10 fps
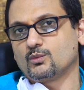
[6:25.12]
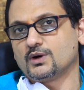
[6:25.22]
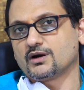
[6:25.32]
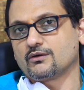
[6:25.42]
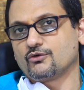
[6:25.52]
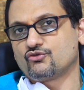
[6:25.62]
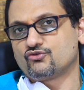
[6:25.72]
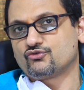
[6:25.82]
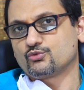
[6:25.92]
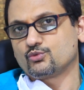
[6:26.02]
1,
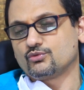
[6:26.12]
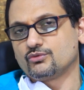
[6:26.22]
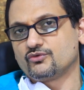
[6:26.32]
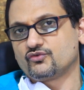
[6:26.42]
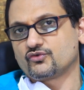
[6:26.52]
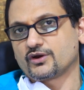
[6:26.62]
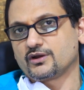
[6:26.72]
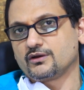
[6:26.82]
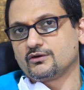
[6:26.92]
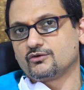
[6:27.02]
2,
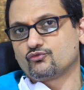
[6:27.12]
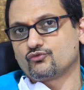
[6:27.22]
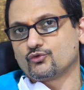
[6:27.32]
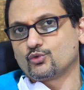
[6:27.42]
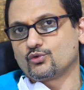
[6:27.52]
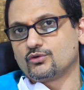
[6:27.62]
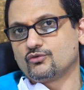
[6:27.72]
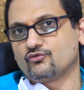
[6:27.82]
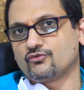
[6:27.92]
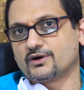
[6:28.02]
3, 4,
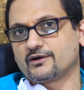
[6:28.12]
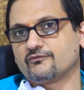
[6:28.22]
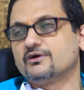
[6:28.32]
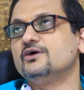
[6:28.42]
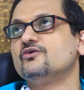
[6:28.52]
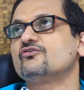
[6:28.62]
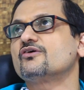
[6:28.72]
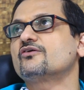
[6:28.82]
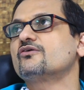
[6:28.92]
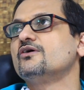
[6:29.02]
5,
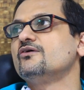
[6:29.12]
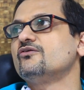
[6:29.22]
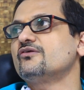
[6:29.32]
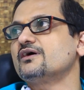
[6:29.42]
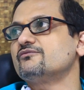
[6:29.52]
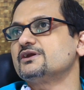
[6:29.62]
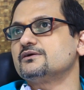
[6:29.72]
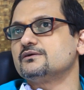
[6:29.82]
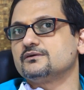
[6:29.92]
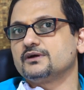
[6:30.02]
6, 7,
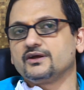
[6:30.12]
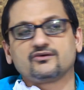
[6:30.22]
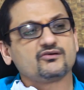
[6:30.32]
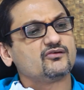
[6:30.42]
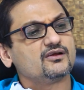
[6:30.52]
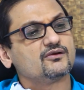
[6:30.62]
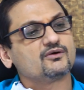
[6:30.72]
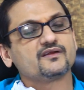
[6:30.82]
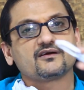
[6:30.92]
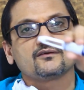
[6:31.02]
8. See,
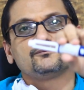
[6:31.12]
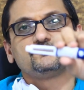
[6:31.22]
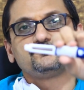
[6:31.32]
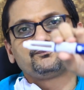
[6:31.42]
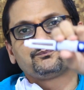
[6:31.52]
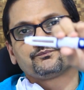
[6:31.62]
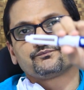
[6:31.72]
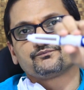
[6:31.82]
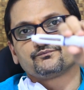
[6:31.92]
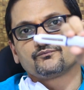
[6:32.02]
look at that.
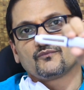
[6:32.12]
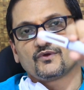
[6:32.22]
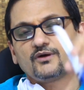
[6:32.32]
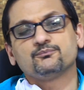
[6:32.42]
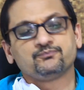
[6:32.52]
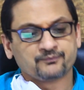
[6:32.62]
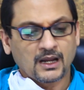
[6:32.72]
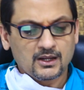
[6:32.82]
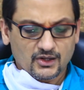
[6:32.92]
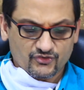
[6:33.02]
Yeah.
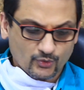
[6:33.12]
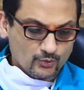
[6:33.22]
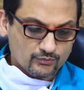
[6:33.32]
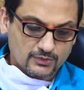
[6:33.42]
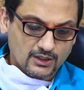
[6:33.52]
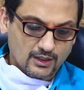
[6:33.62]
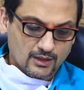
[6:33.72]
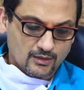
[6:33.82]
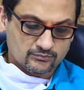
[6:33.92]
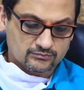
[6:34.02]
So
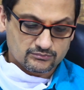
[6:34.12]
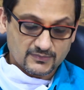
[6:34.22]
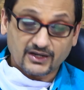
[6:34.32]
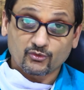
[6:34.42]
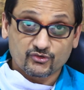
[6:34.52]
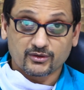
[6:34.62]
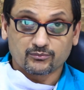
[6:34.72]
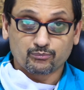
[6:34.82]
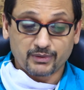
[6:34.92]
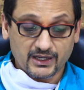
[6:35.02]
that was a
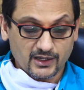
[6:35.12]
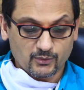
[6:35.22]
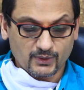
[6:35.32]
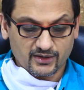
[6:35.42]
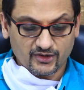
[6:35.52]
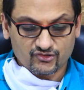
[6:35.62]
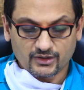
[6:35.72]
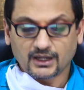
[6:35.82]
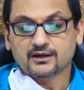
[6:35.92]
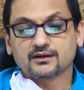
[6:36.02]
big advantage,
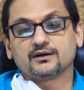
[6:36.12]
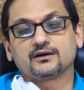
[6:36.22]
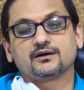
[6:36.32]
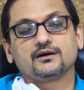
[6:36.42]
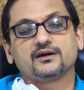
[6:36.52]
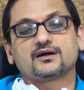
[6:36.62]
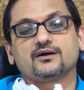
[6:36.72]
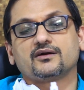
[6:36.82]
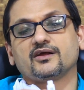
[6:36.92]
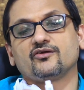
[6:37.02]
and it
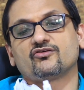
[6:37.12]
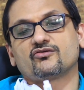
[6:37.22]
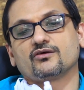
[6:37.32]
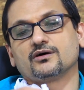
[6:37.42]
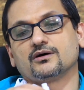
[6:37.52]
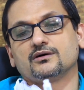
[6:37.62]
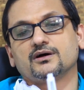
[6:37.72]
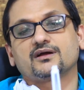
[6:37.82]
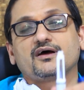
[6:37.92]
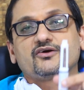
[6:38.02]
contains
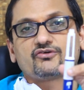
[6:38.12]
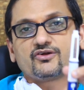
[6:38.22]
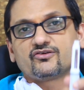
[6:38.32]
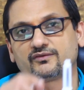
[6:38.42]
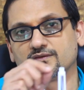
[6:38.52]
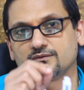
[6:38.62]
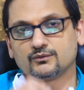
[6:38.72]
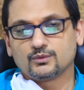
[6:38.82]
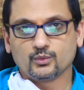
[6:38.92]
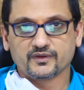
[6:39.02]
a cartridge
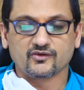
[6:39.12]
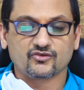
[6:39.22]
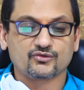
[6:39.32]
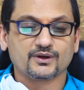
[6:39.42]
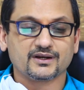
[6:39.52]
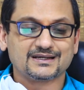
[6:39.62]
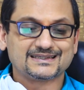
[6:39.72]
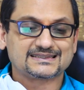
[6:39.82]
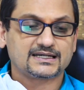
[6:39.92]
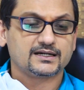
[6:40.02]
with insulin
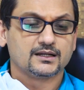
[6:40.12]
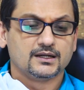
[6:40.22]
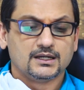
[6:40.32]
inside.